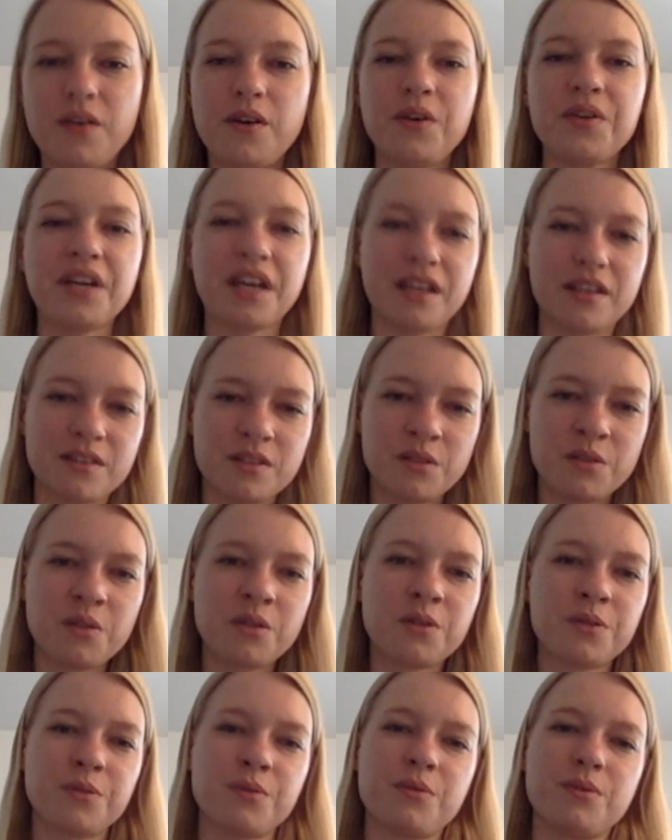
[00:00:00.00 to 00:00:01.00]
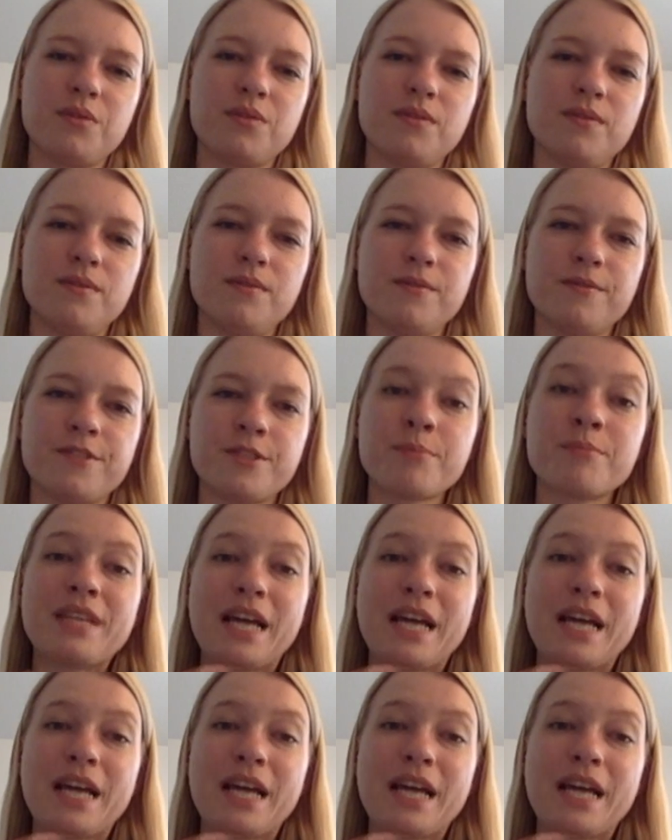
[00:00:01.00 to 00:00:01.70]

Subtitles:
Okay, so some